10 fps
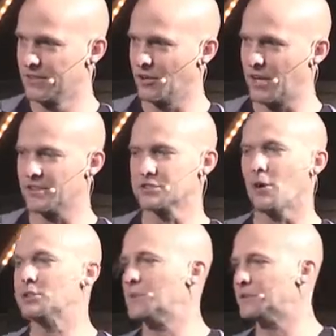Okay, there's
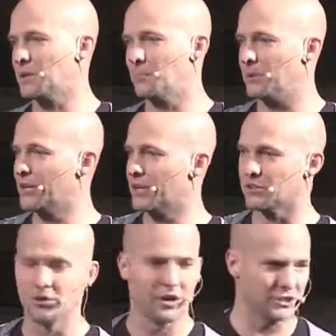always been some
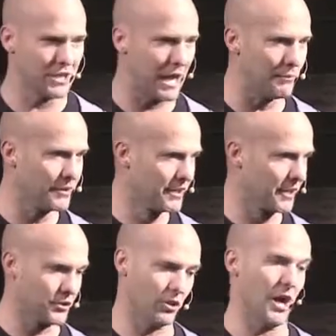political nut job
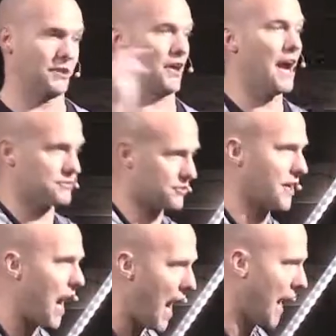that they're like, that's the
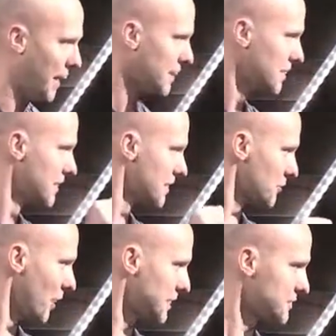guy,
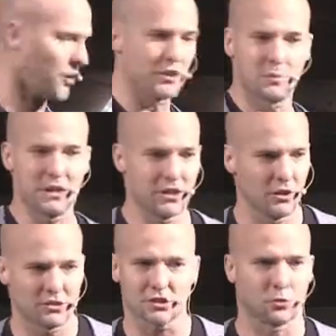right? There's always been, you know,
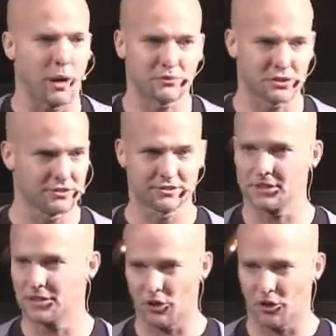disruptions
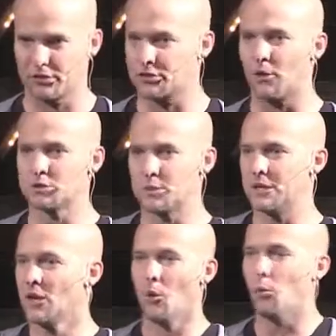in the earth. There's always been
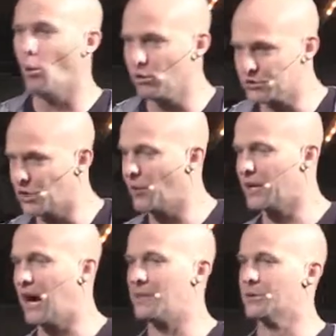wars going
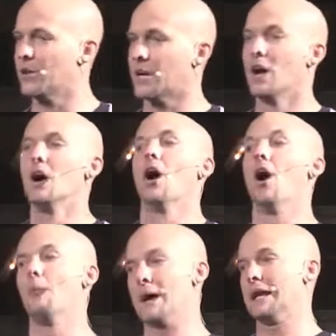on that you're like,
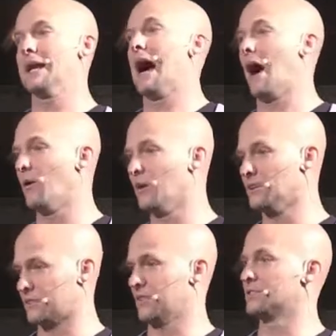oh man, now
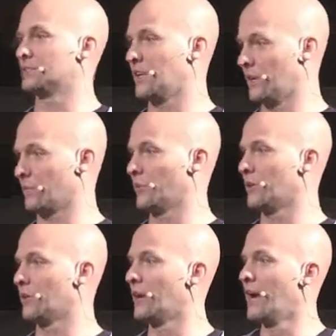it's, it's getting real.